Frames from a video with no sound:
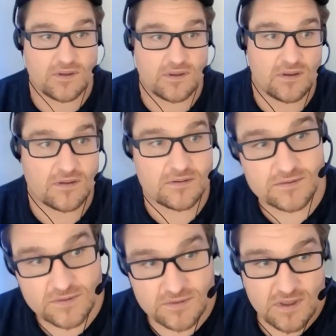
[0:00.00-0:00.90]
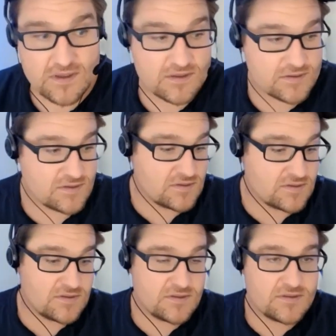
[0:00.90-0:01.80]
And like,
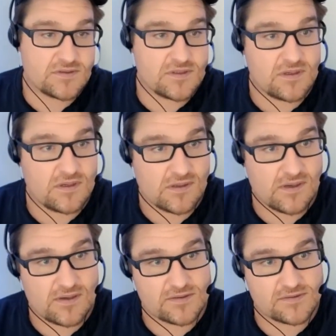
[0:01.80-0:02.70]
I was